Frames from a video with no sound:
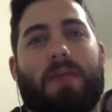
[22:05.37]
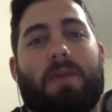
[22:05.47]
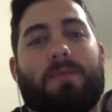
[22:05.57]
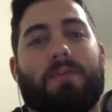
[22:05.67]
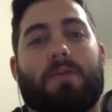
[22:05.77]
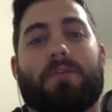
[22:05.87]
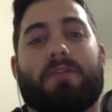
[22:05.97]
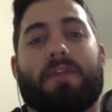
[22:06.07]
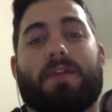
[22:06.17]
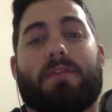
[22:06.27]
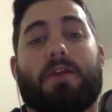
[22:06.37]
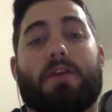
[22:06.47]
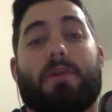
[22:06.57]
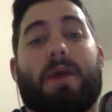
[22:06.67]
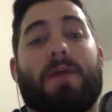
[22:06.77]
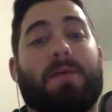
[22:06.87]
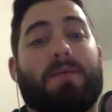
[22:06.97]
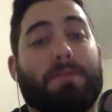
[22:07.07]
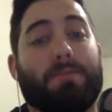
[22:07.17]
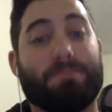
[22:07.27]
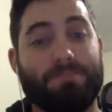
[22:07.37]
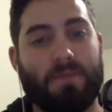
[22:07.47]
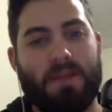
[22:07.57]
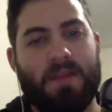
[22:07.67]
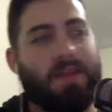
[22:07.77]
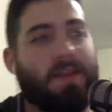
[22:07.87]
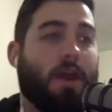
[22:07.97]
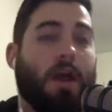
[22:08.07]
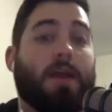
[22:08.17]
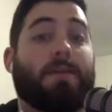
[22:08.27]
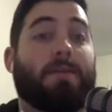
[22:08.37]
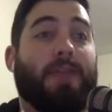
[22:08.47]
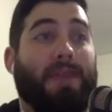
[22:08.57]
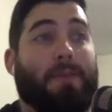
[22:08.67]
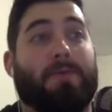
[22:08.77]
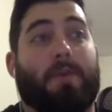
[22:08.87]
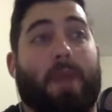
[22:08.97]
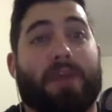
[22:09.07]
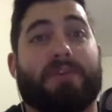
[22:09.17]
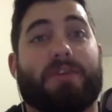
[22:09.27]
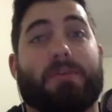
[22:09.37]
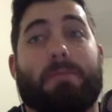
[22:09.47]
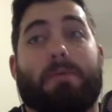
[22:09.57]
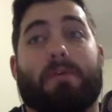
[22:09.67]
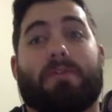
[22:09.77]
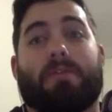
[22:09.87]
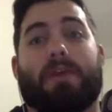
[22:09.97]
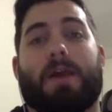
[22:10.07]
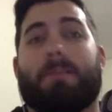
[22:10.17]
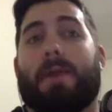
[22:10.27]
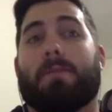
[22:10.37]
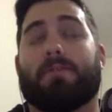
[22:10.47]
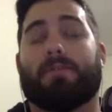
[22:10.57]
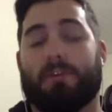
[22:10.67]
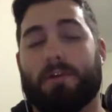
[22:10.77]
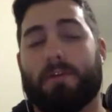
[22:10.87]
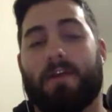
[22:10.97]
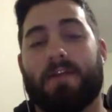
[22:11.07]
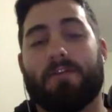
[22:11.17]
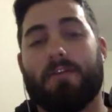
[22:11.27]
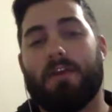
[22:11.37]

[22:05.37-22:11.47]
WebView instead of UI WebView, WK WebView actually reports proper scroll events.